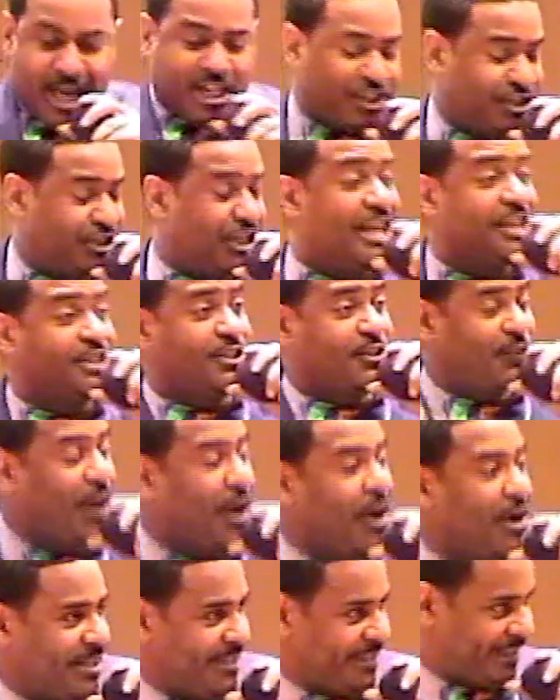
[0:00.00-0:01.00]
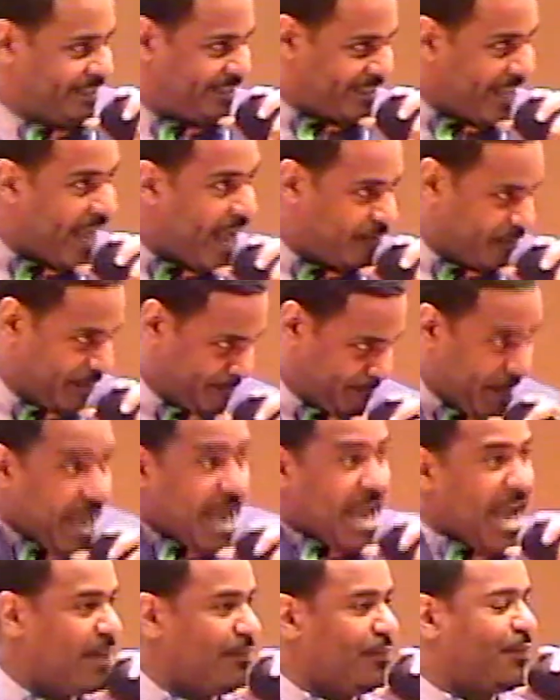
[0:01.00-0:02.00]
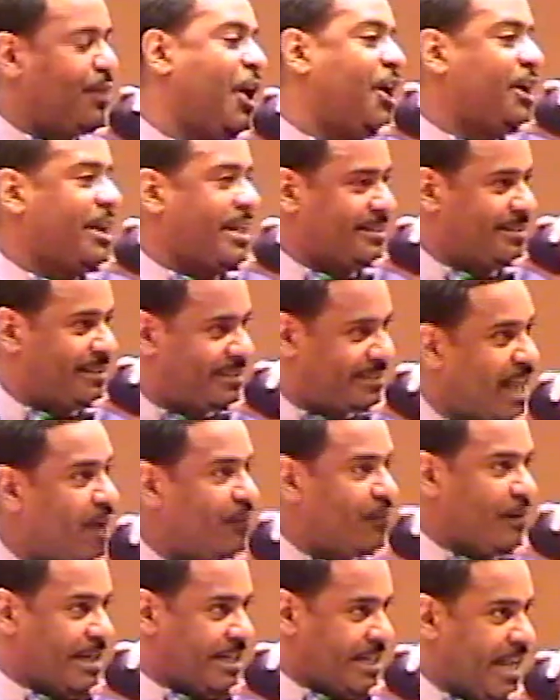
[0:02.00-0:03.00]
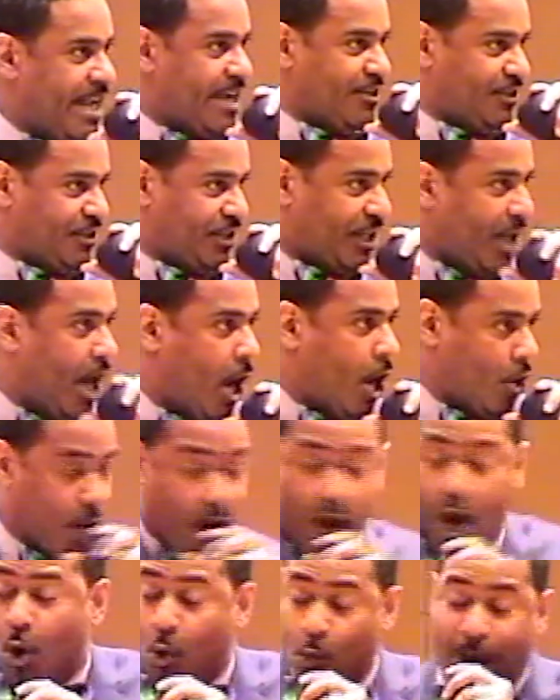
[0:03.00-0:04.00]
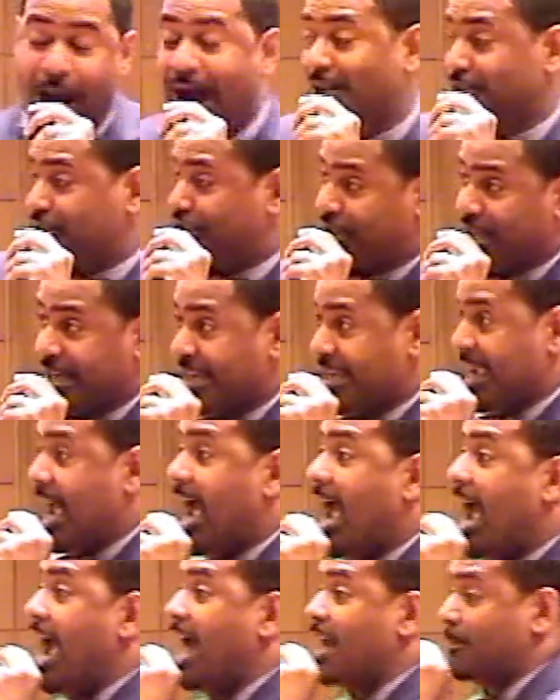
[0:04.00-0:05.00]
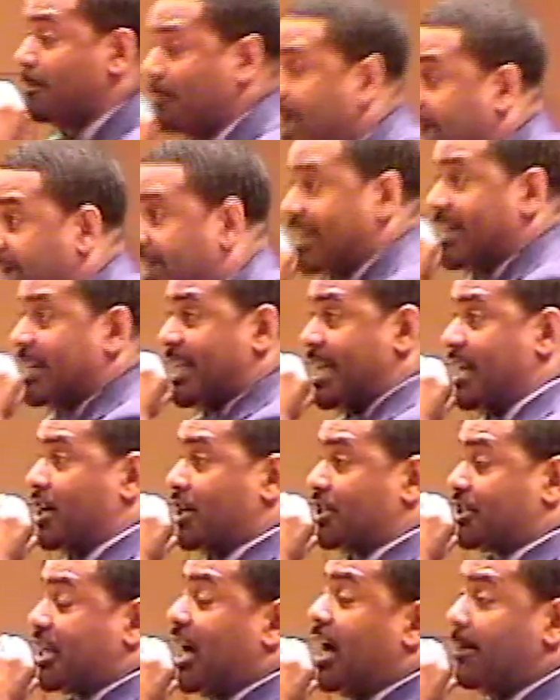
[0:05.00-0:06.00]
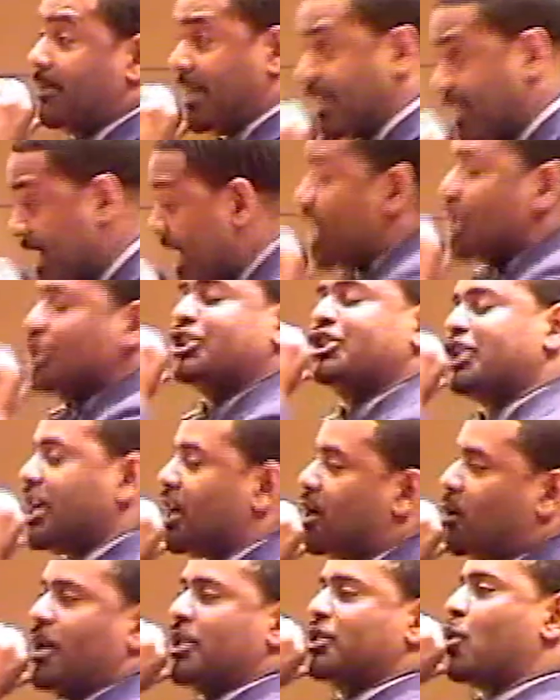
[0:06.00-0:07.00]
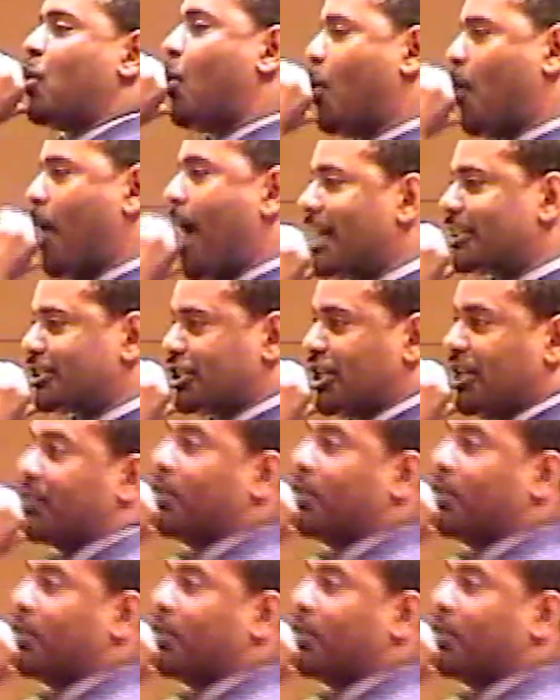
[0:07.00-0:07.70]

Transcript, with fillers: She's 37. And 37 years ago, while she had Meghan in her tummy, she was watching